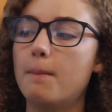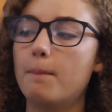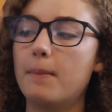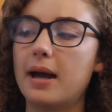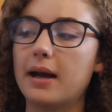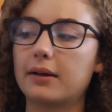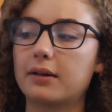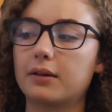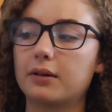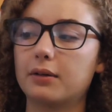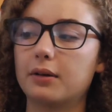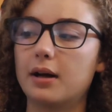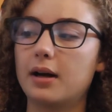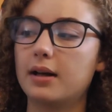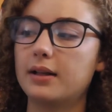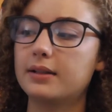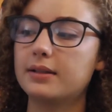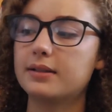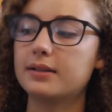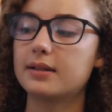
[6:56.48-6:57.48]

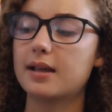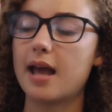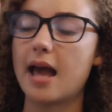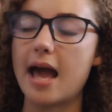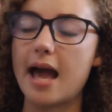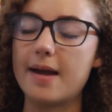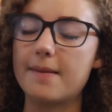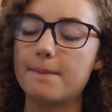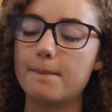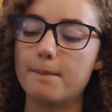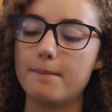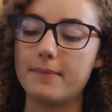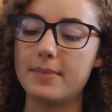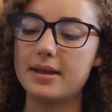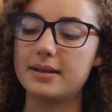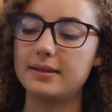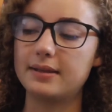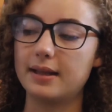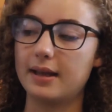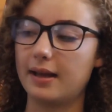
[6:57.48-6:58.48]
Macarons at
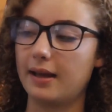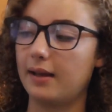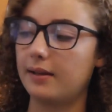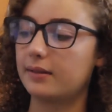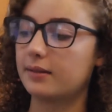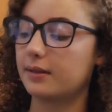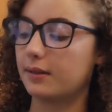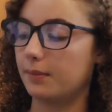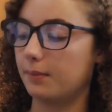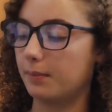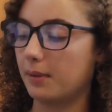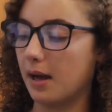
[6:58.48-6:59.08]
Midnight